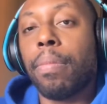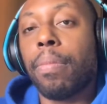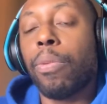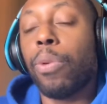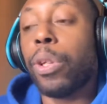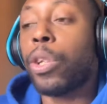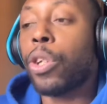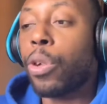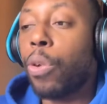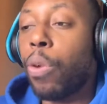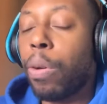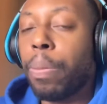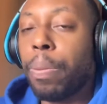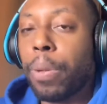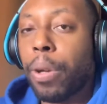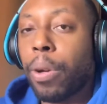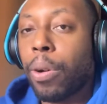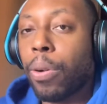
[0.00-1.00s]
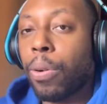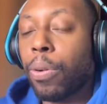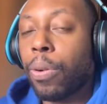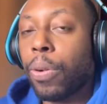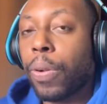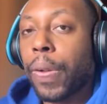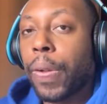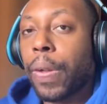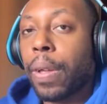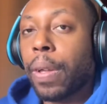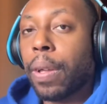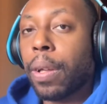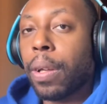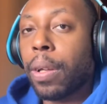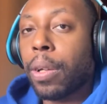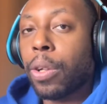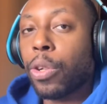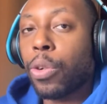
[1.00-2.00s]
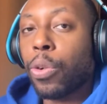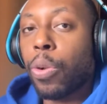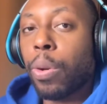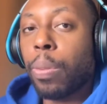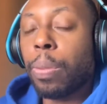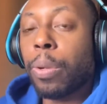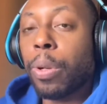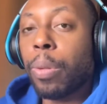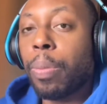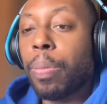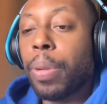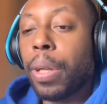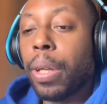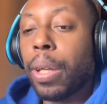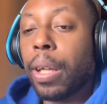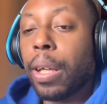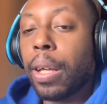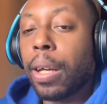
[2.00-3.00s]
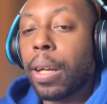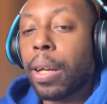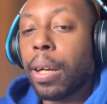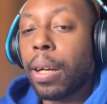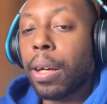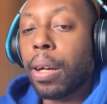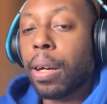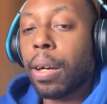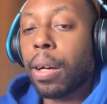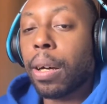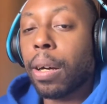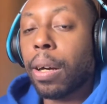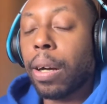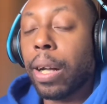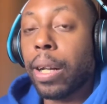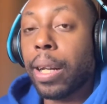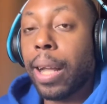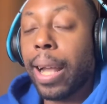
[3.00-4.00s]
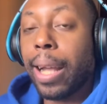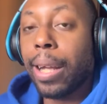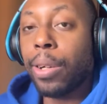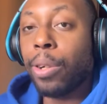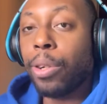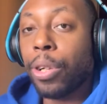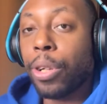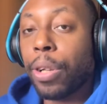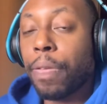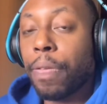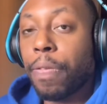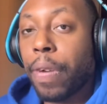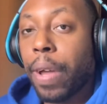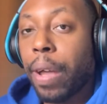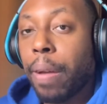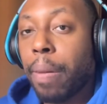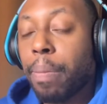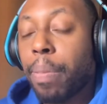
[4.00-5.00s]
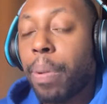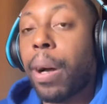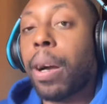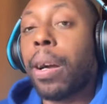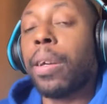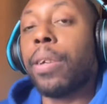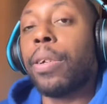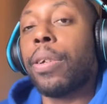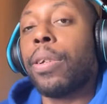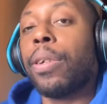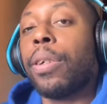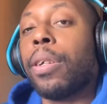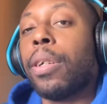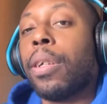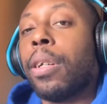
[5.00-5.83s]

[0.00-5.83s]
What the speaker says: With Scorpio, Scorpio being an energy vampire,